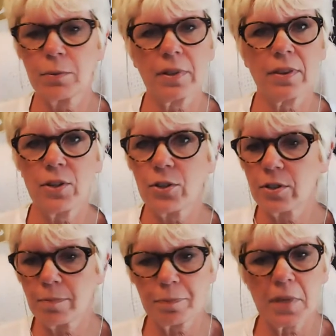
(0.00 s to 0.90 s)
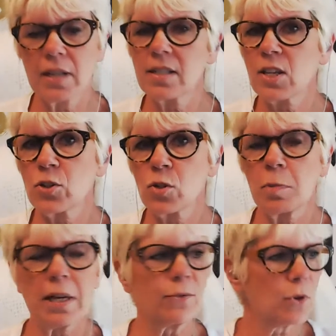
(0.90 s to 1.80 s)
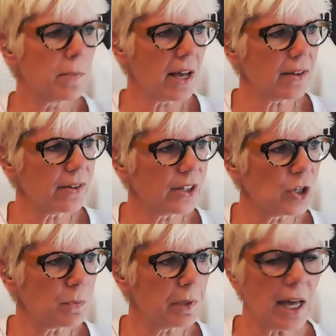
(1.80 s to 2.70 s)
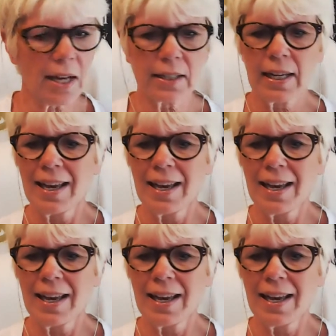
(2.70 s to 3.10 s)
on a social platform other than your blog,